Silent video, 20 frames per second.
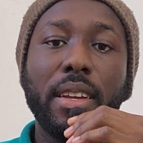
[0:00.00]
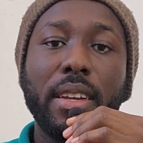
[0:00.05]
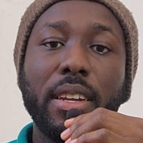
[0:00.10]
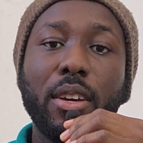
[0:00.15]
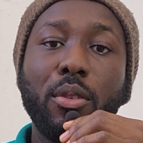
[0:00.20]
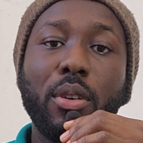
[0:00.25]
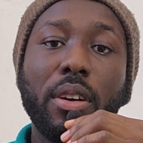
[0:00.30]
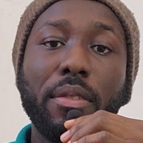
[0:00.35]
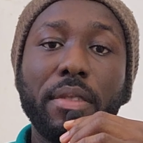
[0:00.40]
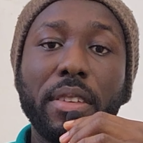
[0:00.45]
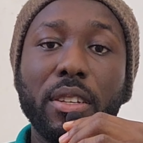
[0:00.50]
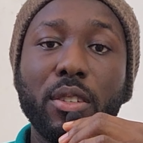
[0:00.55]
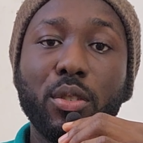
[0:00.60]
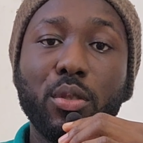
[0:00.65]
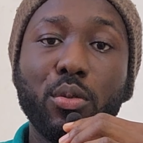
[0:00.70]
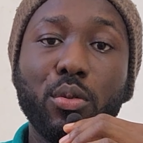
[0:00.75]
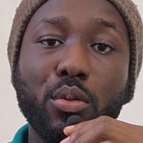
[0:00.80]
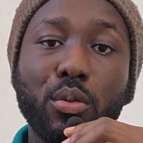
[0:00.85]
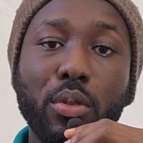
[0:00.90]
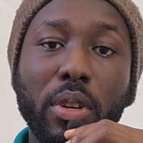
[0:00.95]
Now, after
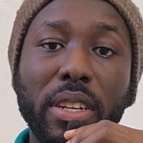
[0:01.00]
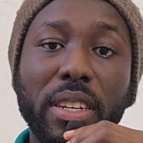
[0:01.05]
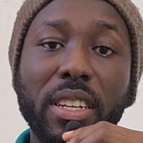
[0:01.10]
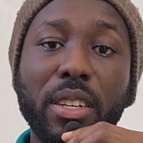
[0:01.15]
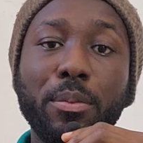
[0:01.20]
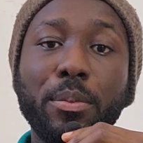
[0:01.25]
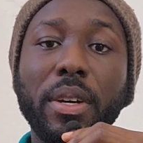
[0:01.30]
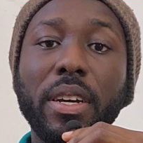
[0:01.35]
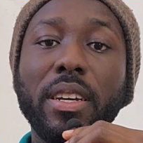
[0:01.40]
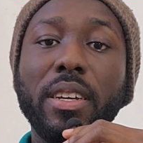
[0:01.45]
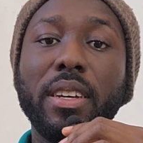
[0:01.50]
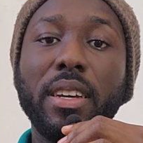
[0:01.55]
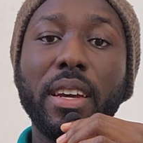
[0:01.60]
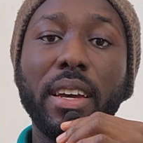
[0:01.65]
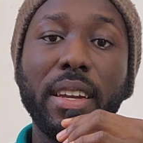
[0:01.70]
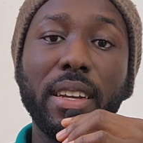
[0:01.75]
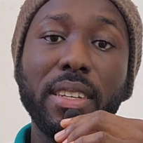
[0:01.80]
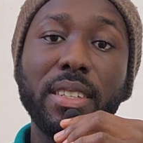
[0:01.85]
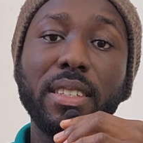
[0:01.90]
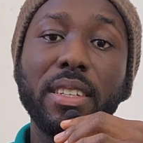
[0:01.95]
school, I did my
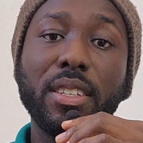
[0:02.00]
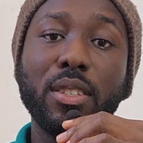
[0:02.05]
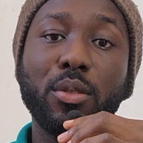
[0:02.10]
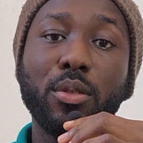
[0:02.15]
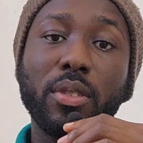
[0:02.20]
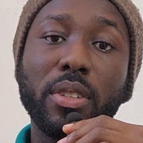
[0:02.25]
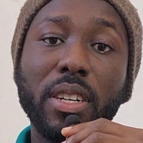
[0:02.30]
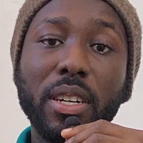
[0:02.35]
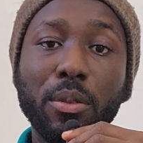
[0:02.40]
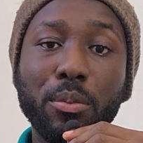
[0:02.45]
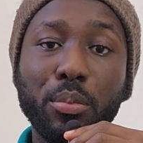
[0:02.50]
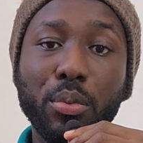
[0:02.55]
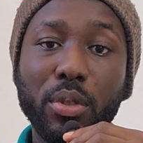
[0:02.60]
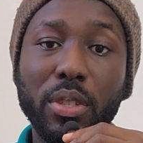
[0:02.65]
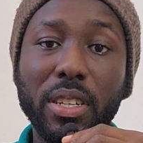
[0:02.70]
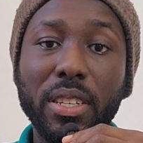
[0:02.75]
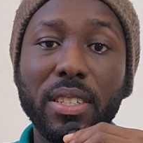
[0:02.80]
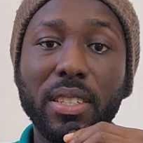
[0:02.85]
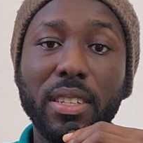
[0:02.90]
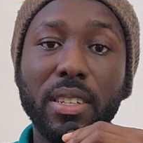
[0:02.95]
NSS on
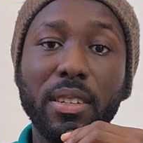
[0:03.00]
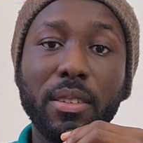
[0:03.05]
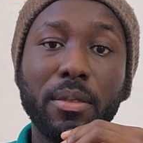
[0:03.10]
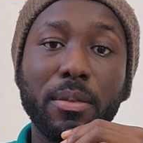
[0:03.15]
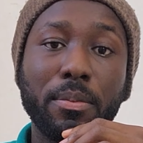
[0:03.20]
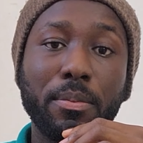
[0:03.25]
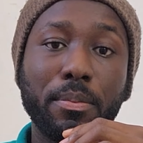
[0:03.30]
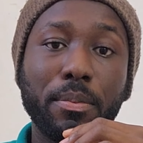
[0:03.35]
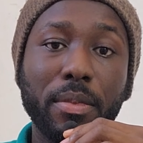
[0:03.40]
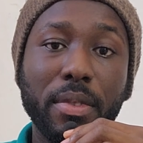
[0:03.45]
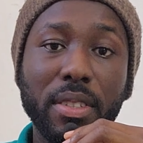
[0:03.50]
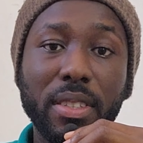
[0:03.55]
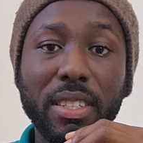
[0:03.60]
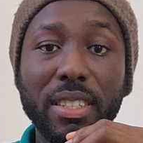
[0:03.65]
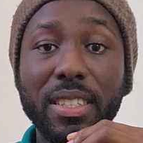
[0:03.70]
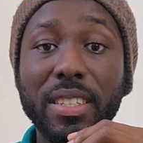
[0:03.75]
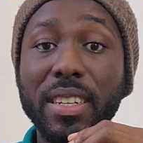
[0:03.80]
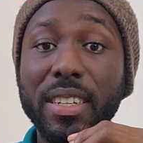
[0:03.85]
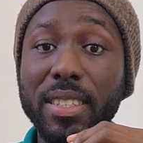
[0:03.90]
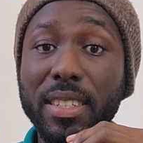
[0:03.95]
campus as a
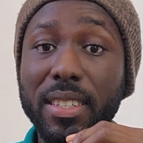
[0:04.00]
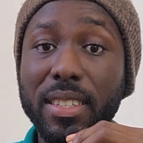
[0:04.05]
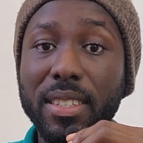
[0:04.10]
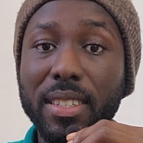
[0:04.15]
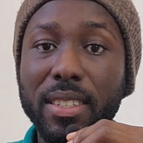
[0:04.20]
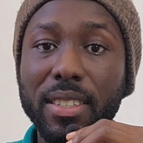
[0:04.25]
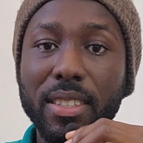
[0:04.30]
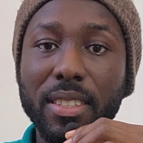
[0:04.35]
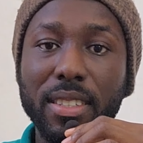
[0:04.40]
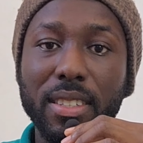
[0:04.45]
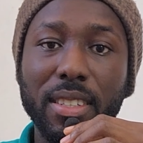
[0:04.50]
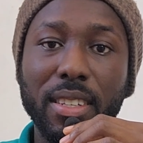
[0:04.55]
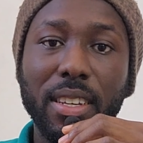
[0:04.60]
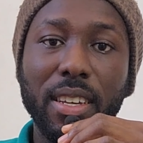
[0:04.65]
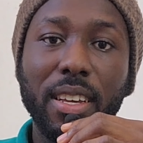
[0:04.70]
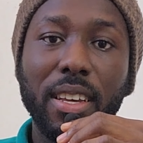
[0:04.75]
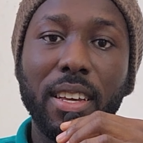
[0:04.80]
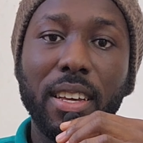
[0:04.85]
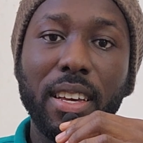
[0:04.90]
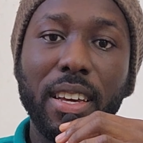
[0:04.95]
teaching assistant.
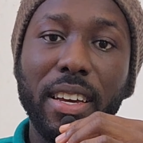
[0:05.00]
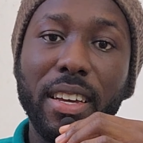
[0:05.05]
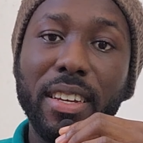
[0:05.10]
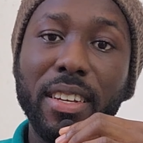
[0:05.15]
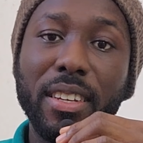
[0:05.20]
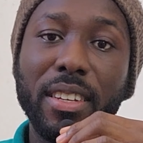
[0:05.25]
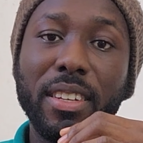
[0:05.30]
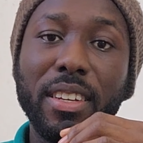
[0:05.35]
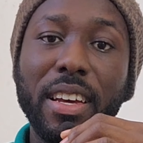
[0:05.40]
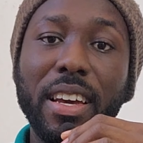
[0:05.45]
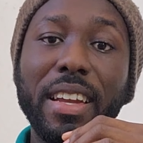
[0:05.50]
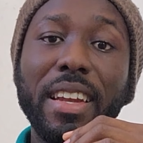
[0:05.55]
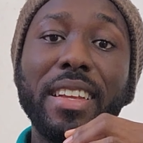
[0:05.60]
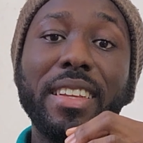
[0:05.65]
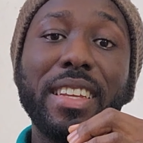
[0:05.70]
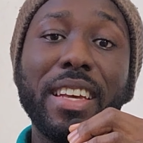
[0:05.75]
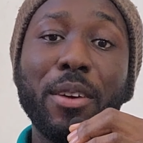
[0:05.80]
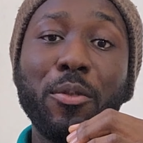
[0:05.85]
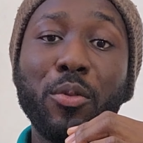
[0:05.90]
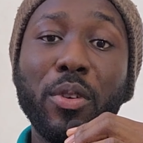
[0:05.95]
And at the
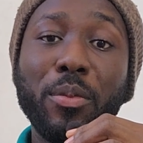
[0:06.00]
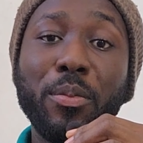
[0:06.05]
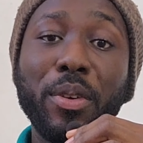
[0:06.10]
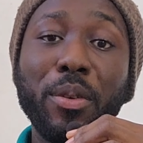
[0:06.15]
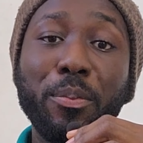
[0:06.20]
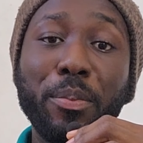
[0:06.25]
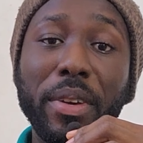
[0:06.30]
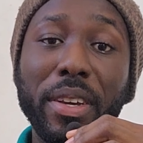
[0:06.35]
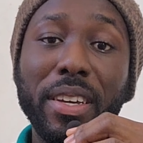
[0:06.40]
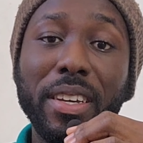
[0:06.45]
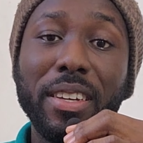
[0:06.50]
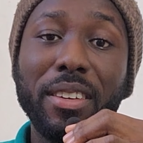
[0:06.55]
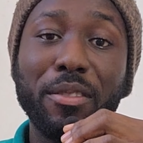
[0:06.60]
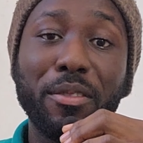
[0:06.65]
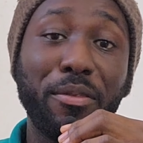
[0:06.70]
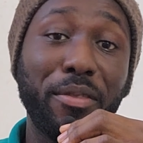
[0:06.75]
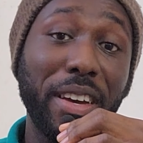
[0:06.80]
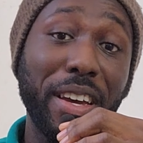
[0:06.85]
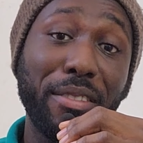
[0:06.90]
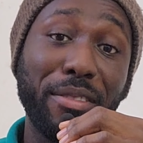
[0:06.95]
time, we were being paid
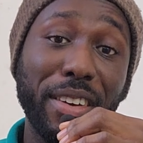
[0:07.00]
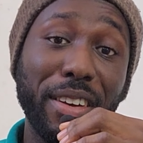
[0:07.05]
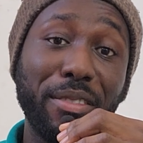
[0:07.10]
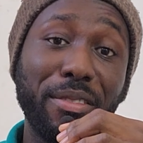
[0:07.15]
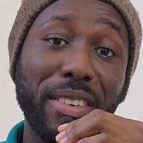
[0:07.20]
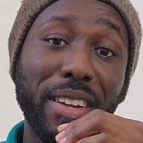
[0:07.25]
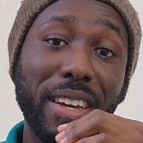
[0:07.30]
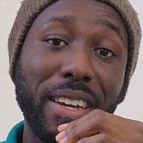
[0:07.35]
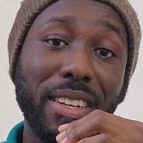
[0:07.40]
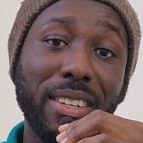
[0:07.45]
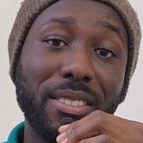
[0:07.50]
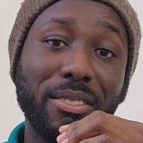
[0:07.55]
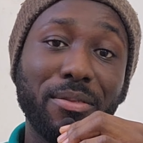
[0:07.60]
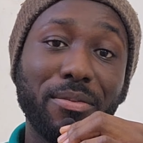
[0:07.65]
$559.